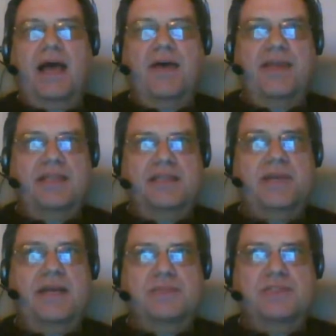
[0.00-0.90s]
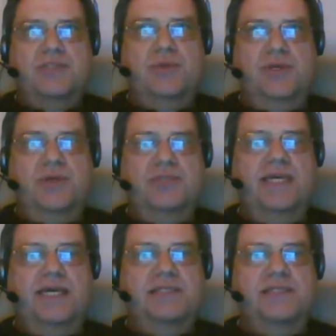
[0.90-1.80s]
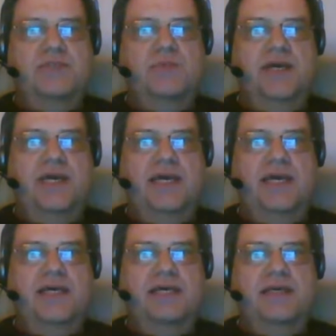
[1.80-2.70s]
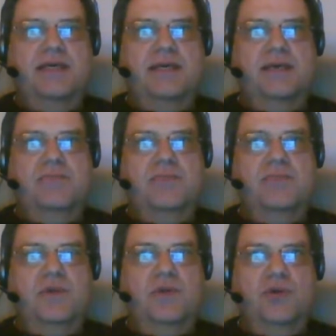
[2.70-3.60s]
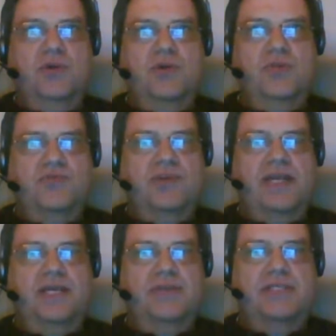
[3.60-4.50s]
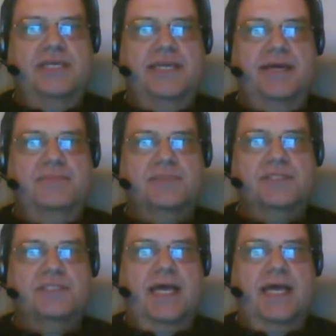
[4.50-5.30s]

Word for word: I think there's perhaps two use cases where you you couldn't really use enums.